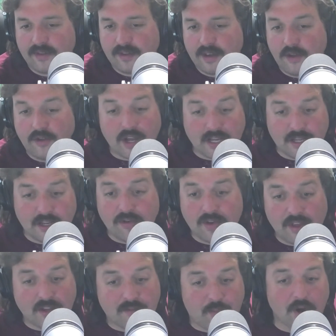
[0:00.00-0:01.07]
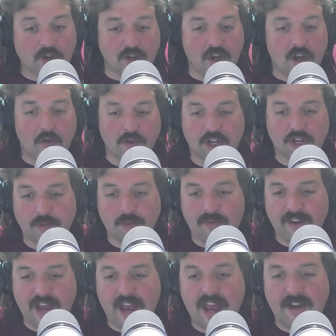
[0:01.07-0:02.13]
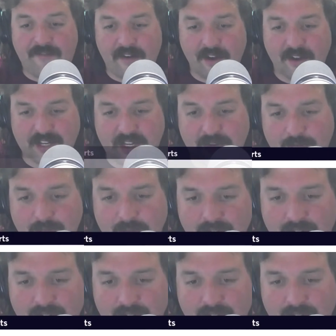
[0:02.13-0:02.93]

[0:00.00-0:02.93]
you think it's partial ownership of an NFL team.